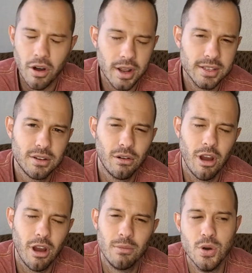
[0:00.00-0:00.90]
on
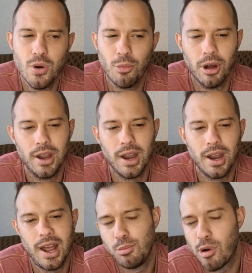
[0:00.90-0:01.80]
Instagram too,
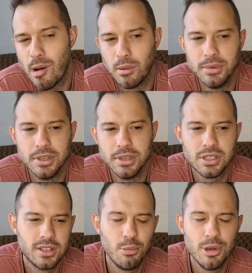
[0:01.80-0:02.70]
but I should probably
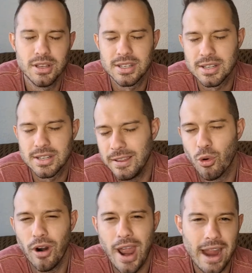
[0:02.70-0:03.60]
start to be
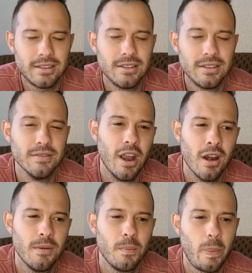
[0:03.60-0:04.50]
slightly more active
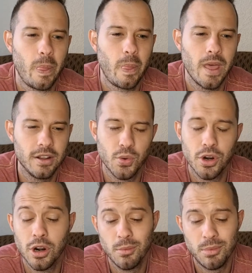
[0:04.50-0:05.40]
there and on
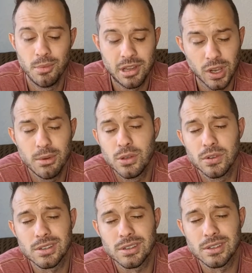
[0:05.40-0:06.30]
Twitter because we're gonna be
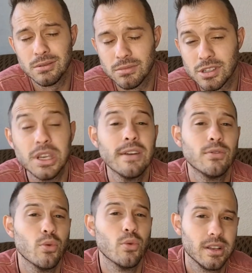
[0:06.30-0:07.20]
doing some some
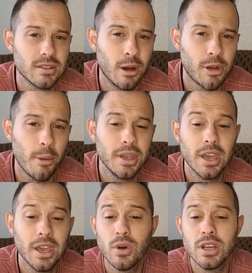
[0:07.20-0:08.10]
giveaways,
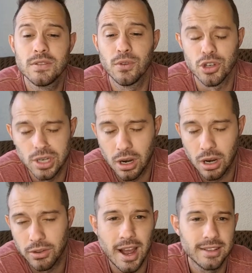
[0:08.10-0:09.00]
upcoming giveaways for
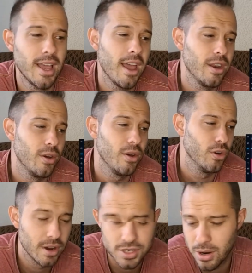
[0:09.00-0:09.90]
sharing the content or
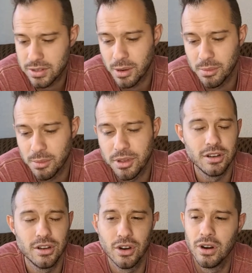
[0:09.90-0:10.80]
sharing something
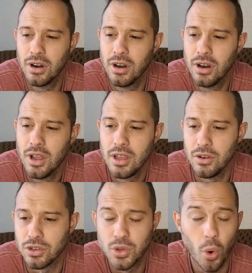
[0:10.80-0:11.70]
in your
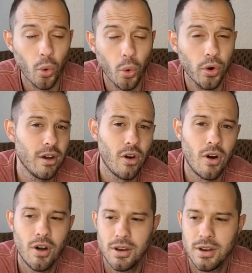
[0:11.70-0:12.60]
your story
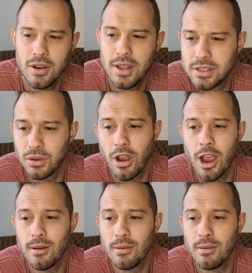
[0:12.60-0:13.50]
on
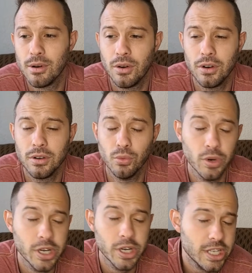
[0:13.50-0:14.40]
Instagram or, or
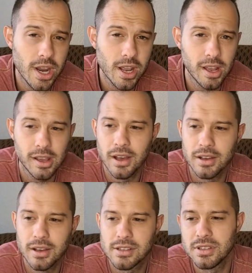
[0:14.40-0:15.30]
retweeting
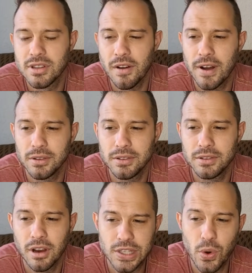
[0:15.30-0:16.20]
some of the stuff
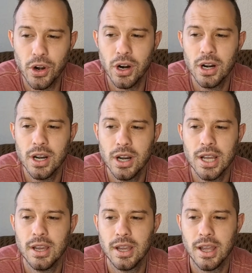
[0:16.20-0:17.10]
out there on Twitter
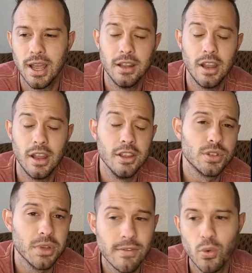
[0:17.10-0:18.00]
and, and
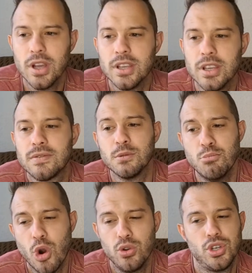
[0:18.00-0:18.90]
doing some giveaways for
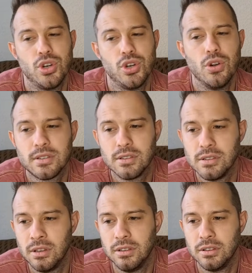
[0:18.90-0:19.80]
some row shirts.
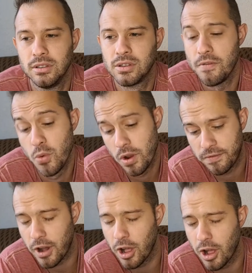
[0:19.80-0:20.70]
So if you
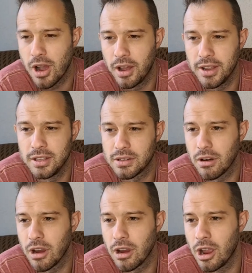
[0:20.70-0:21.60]
want to follow me on
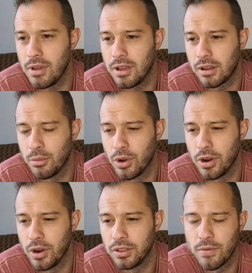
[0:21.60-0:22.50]
Instagram,
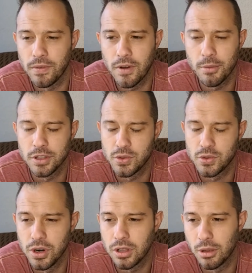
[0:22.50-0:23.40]
Claybro83. If you want to follow me on
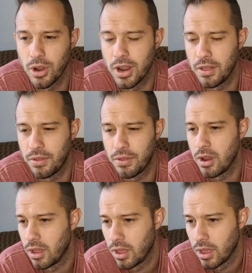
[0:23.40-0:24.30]
Twitter,
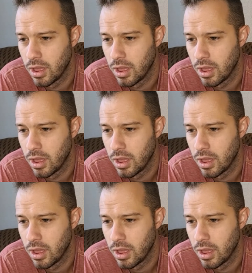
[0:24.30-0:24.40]
Claybro883.